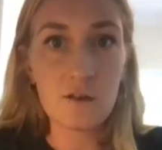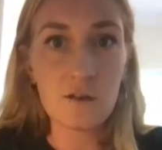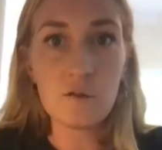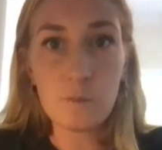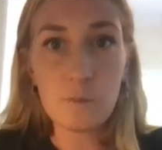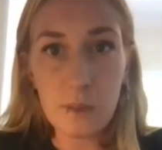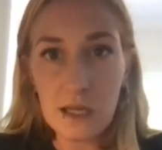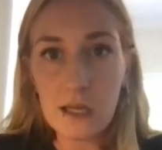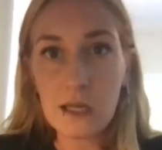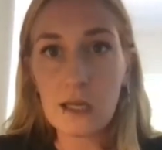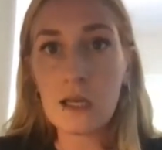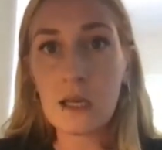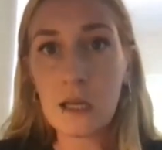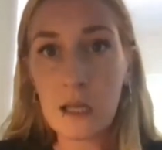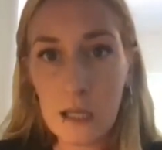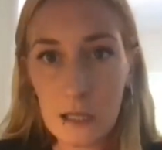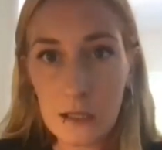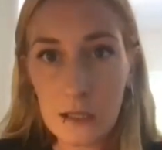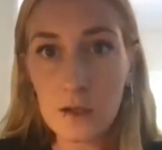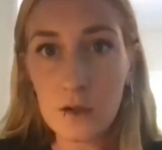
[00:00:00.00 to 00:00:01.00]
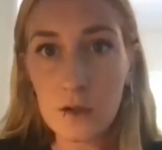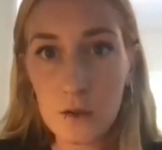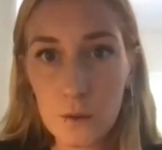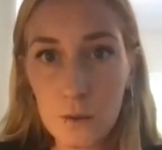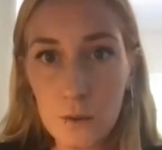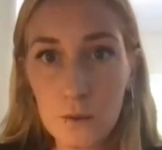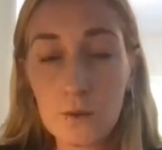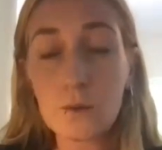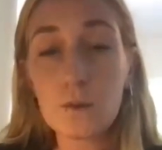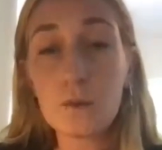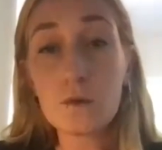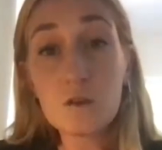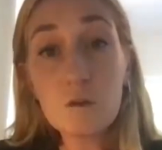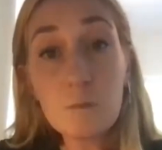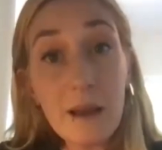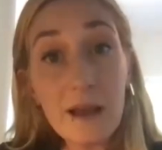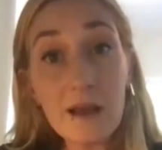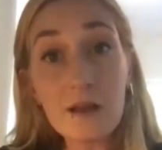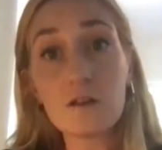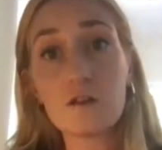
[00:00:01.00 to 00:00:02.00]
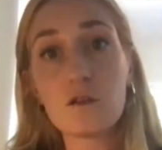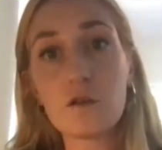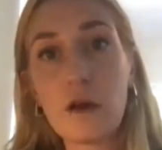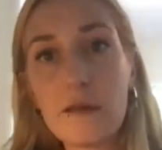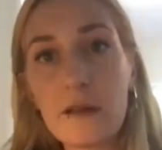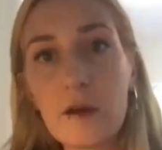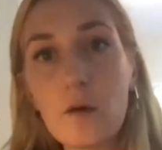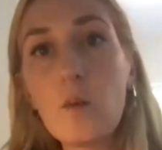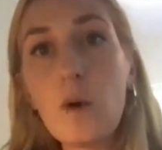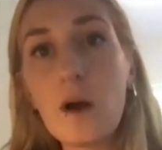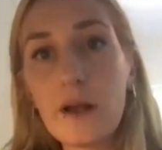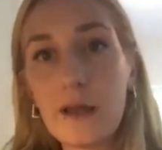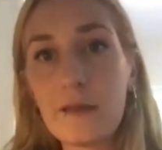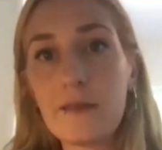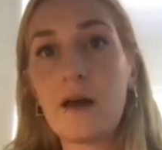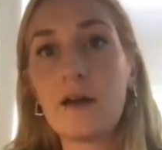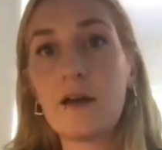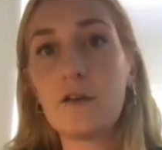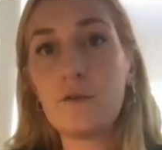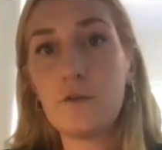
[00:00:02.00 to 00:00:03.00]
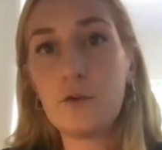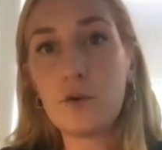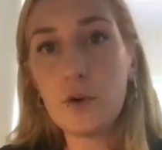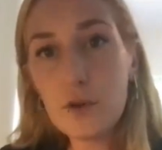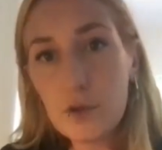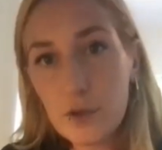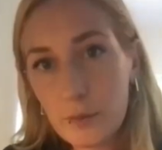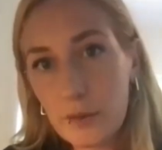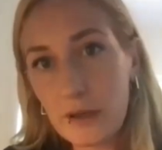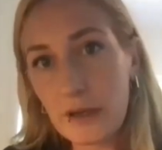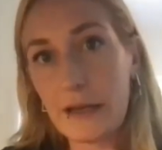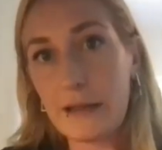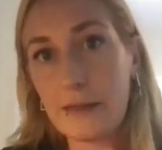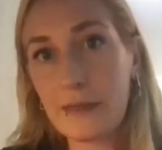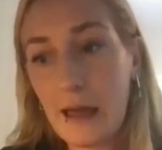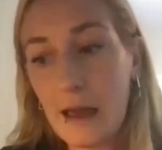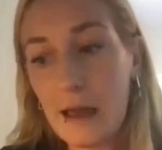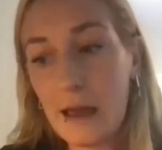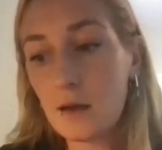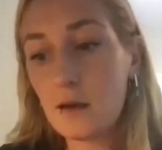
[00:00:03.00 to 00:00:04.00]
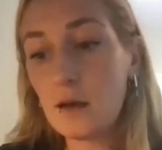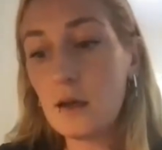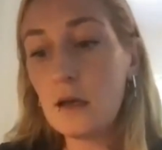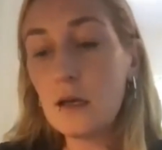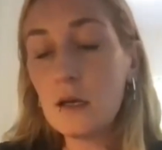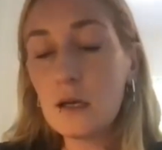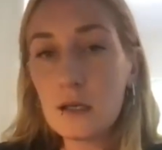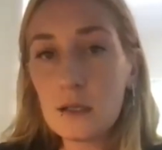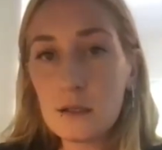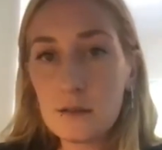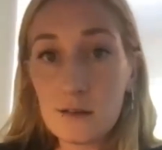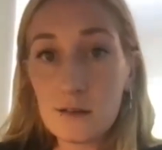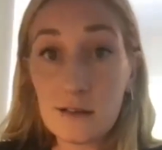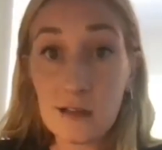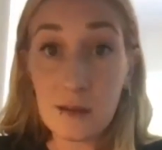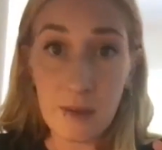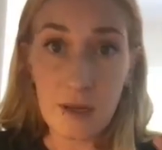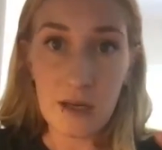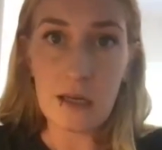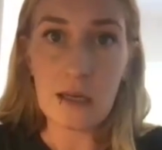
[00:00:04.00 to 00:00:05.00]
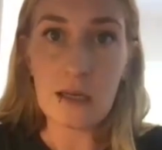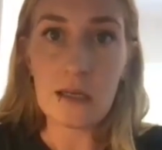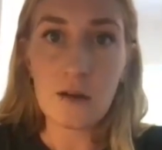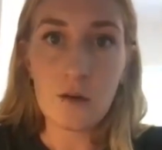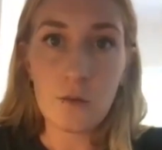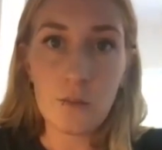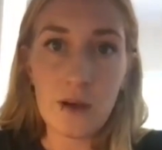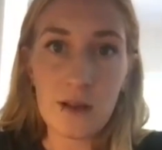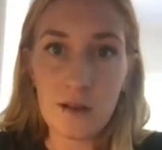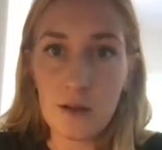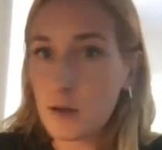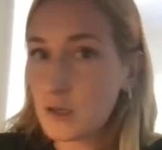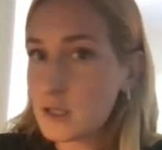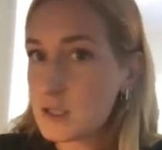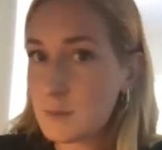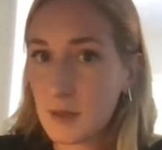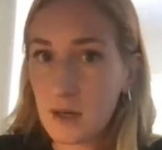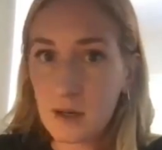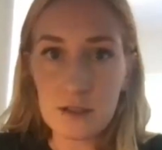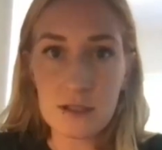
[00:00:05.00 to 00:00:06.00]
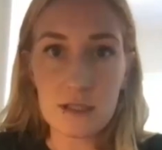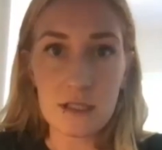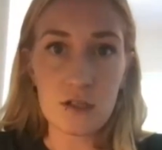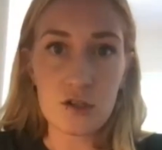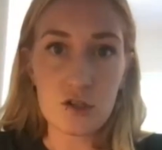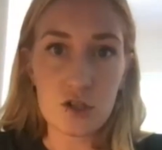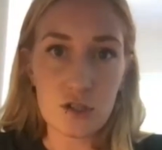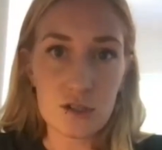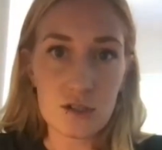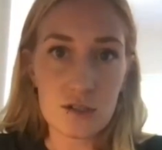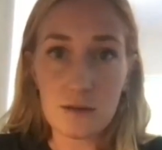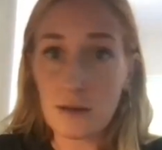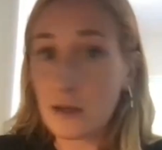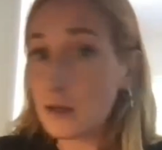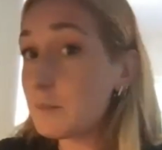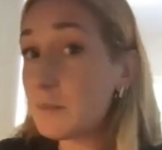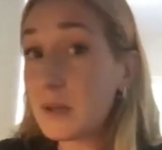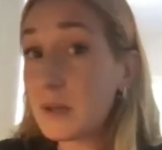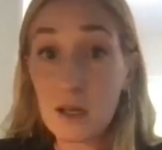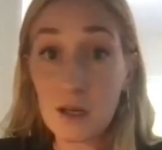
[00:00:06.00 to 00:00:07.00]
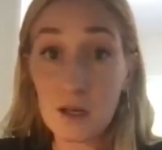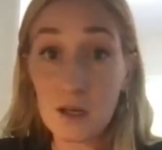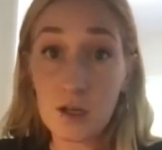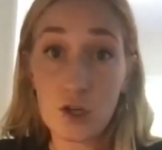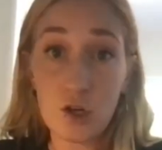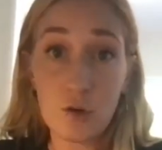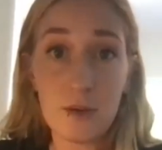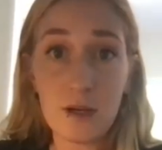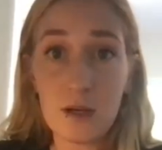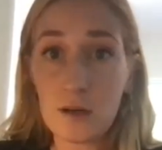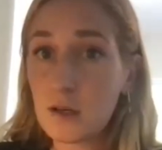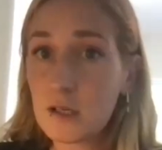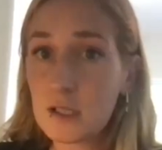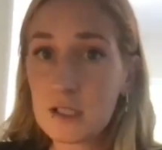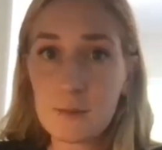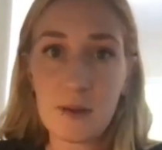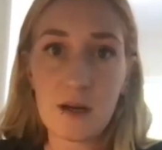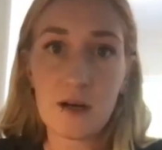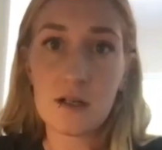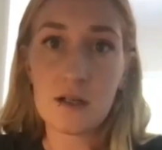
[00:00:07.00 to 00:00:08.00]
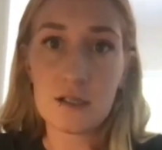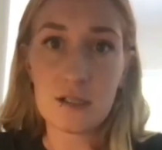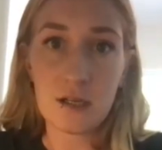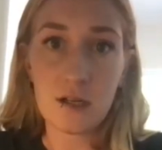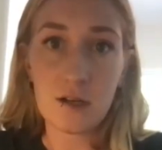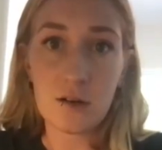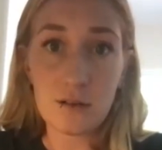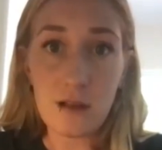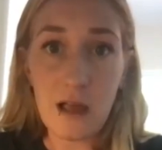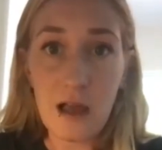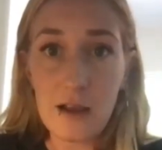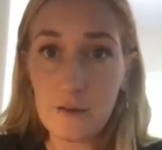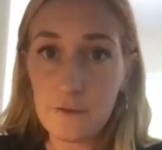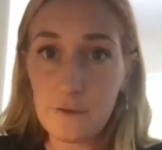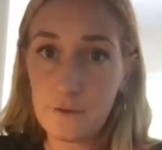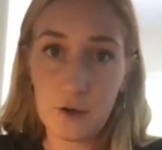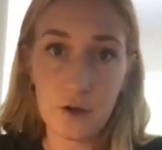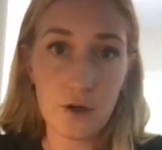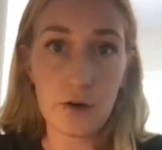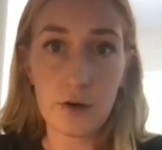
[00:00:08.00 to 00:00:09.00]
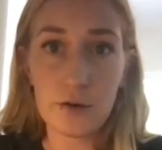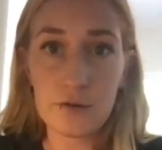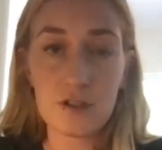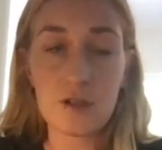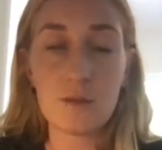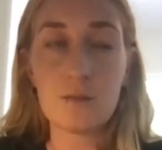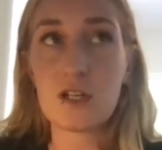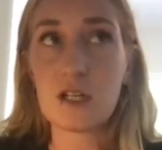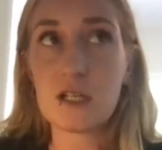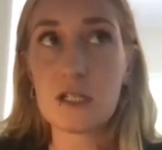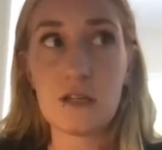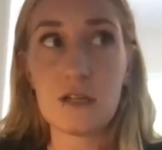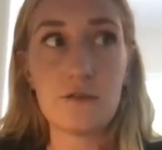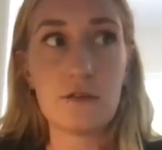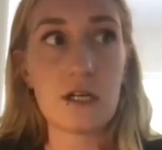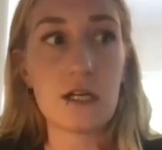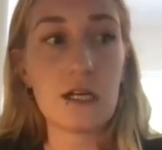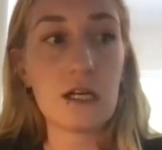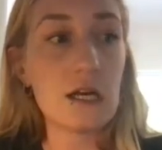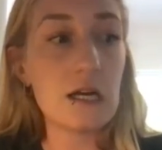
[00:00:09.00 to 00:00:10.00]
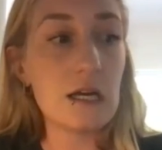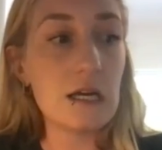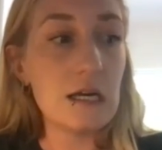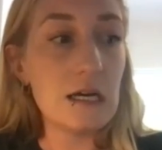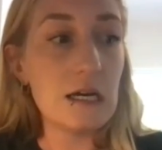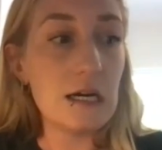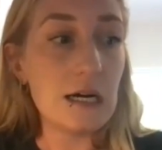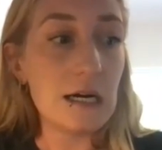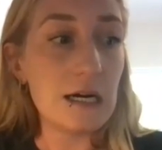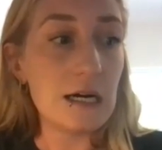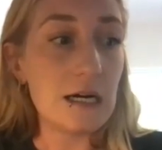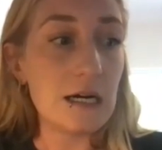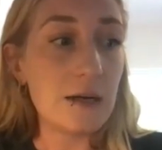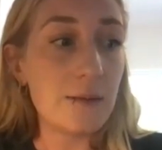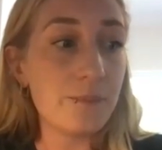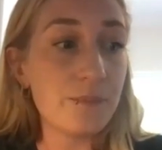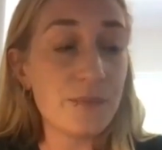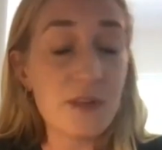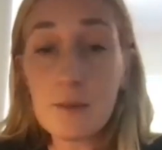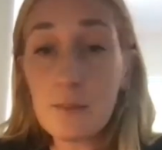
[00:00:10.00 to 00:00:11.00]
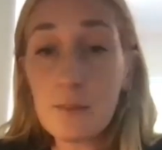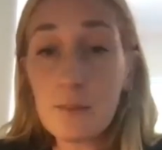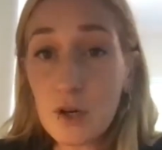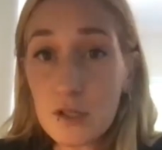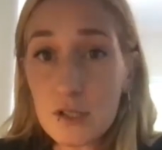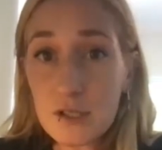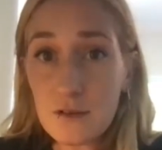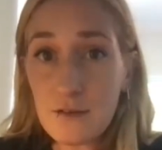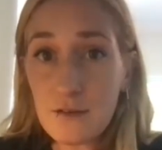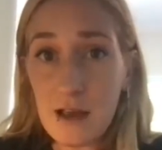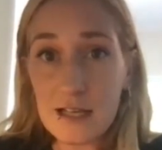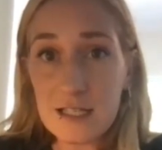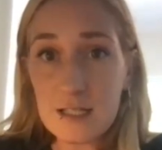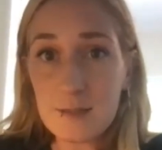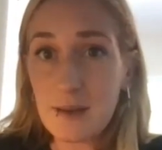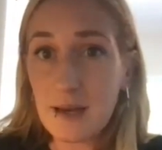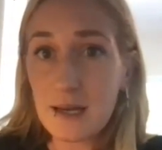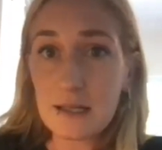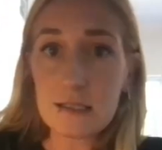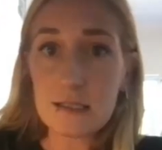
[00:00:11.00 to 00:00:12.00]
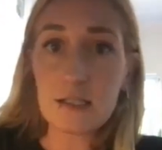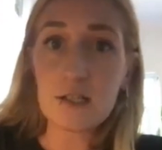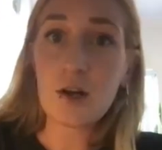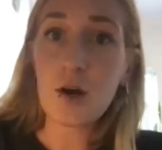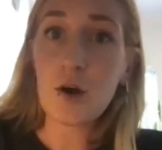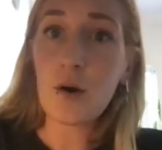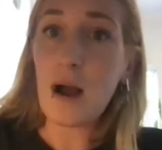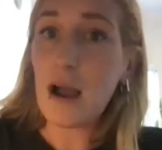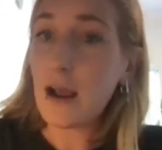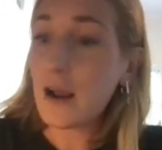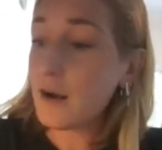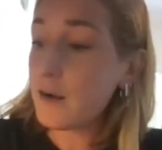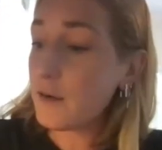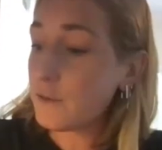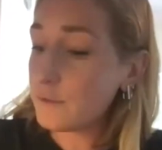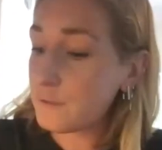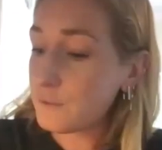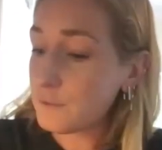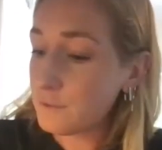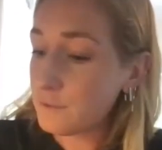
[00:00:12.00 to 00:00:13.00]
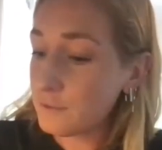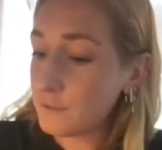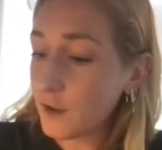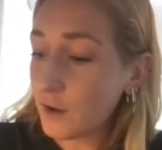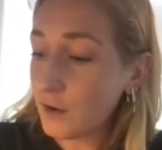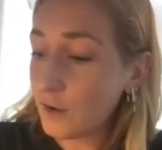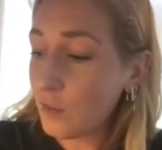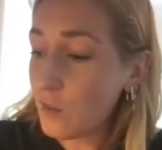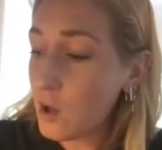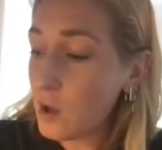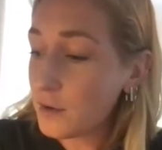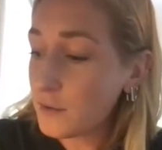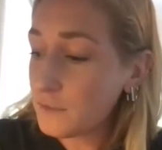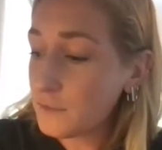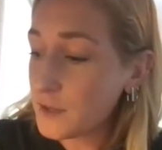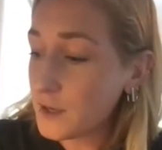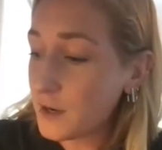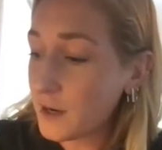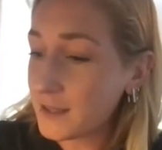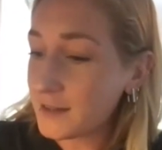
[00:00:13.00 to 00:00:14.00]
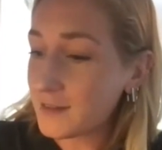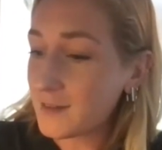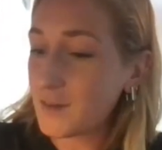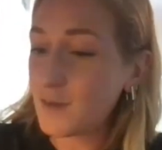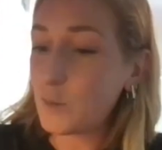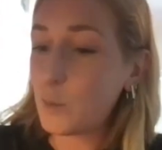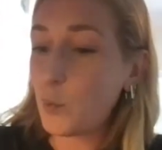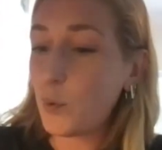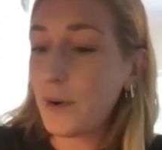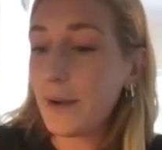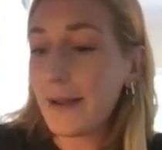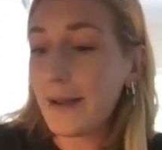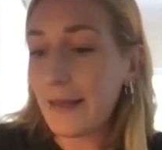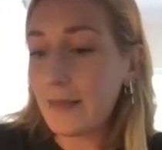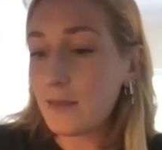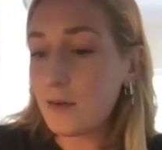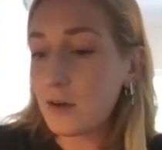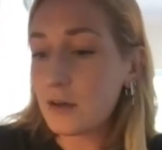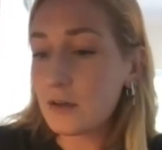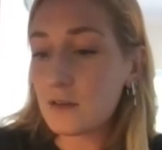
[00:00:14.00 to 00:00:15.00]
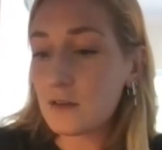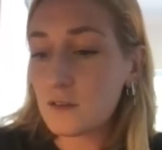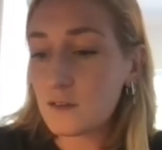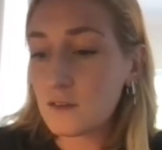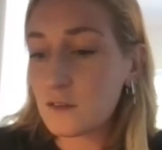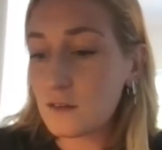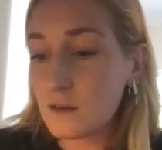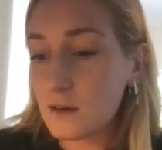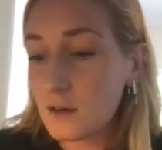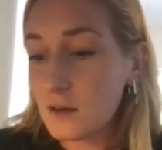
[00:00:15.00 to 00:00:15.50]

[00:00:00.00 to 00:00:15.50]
of being in a new space, right? Like, what can that afford, or what can that delimit in the way that you're experiencing just like being a human or experiencing your life or your own subjectivity? The immersive aspect, you know, I have done a lot of VR at this point, and there is